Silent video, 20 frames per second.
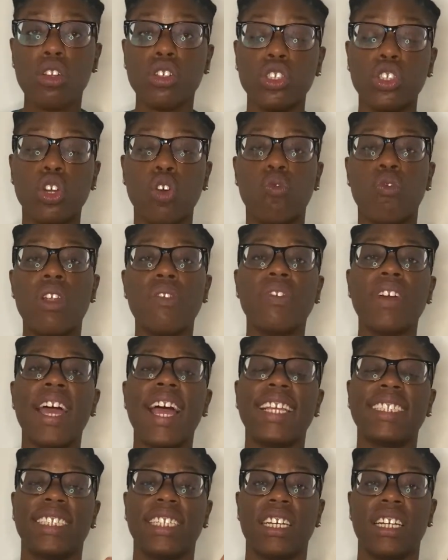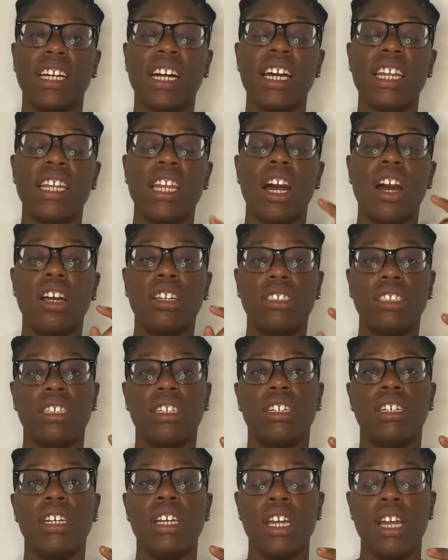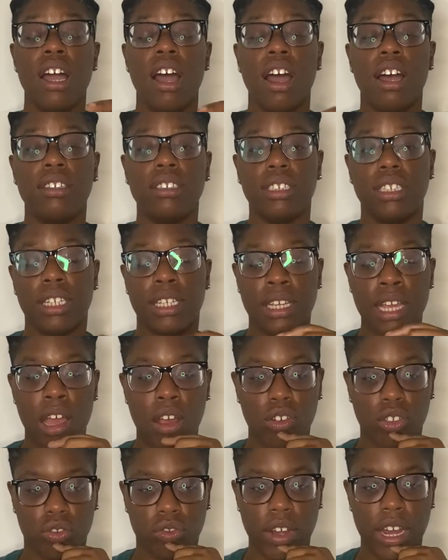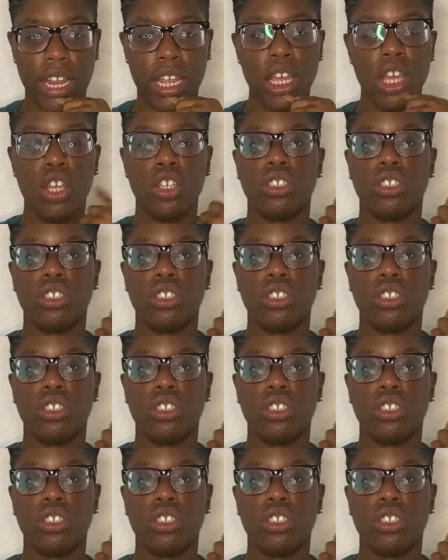So River has the gun under the couch, right?